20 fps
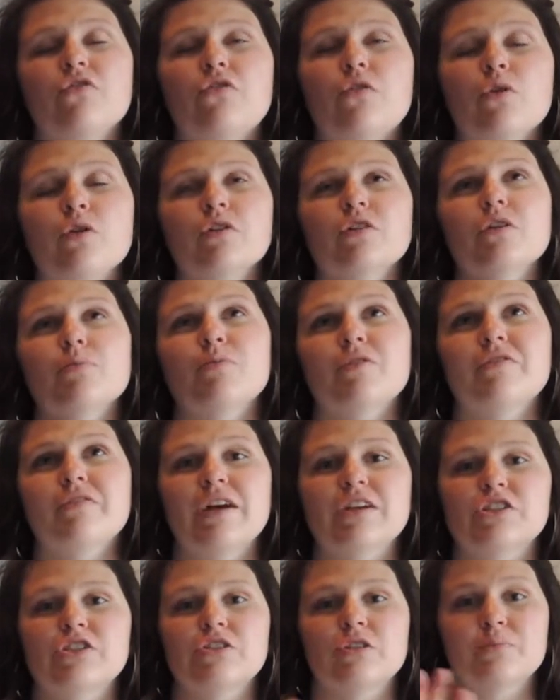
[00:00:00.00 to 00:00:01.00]
For the
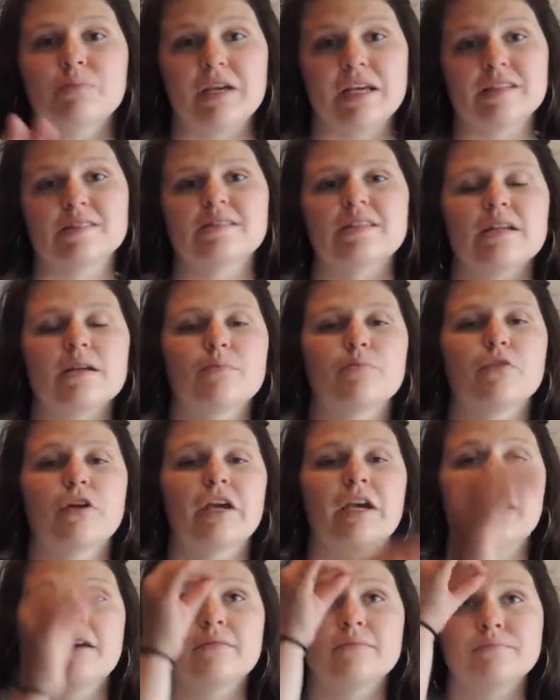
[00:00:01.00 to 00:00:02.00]
professional pants that I'm
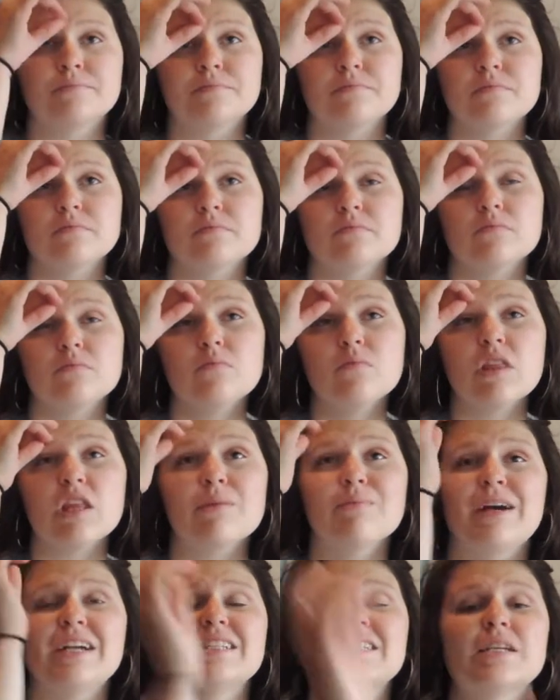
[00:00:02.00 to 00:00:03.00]
bringing,
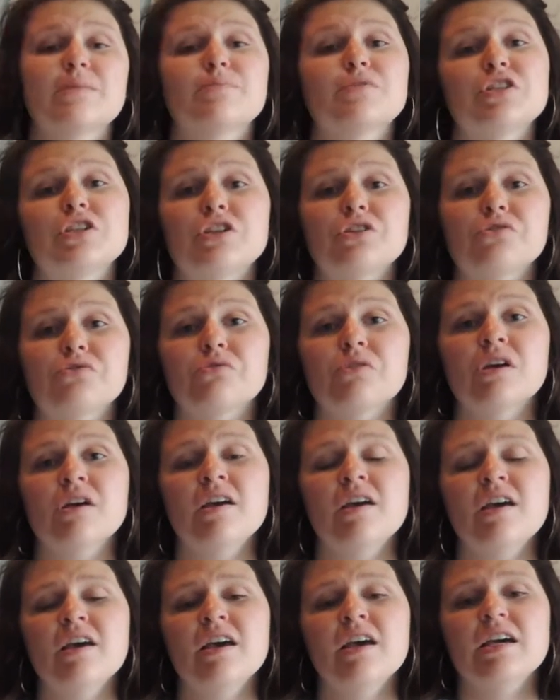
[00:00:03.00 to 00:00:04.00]
my tip to you
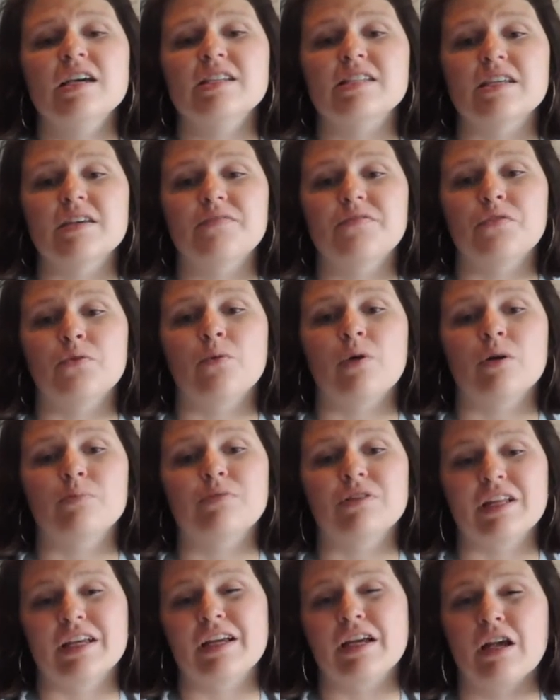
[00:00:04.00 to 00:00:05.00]
is if you are
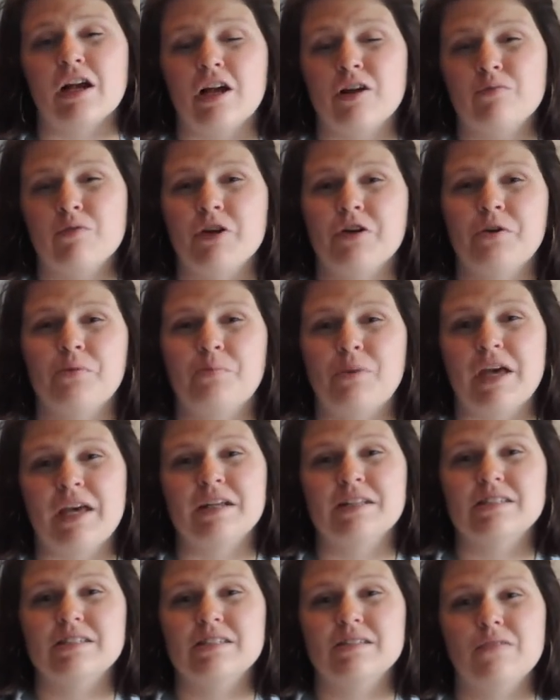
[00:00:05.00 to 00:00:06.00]
planning on wearing
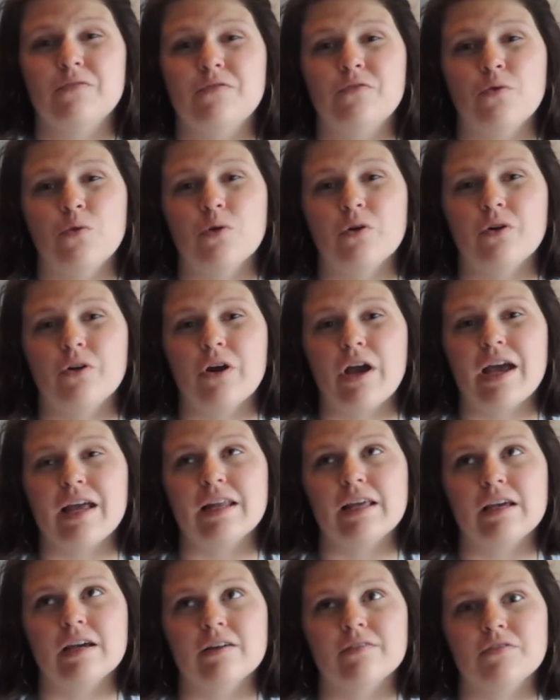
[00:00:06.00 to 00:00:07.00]
pants for
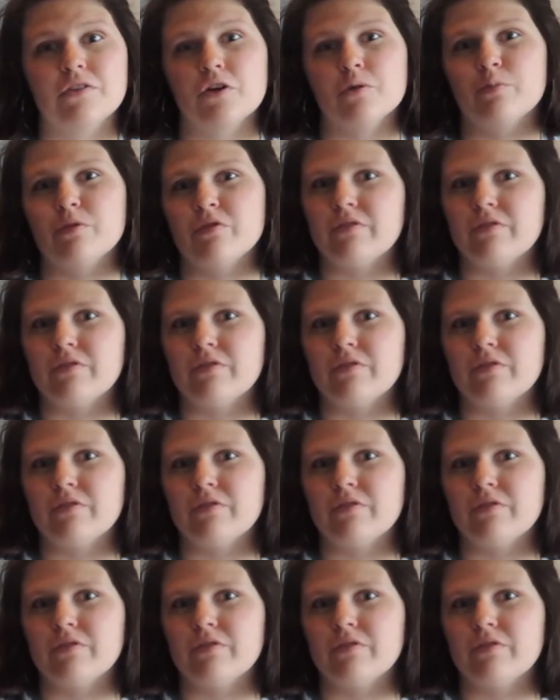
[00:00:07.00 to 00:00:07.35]
any of your